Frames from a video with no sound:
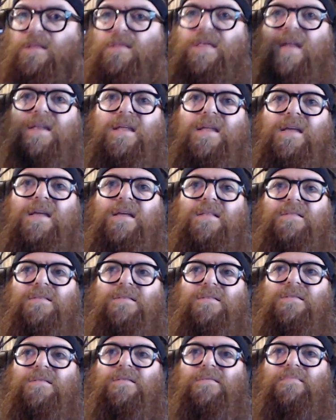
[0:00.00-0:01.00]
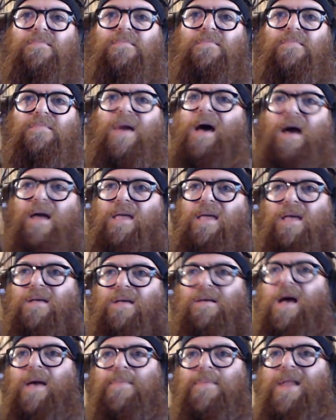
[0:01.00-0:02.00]
they need,
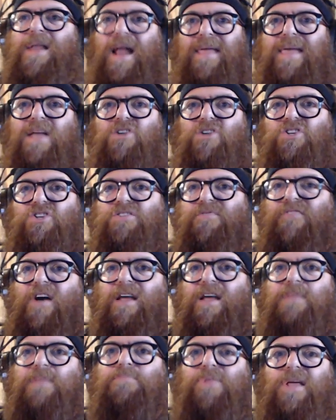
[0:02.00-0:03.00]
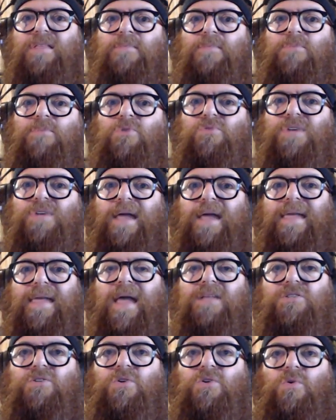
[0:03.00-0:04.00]
I mean, I can't just fucking play the music. I
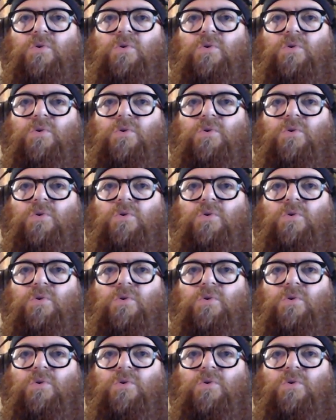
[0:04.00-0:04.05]
can't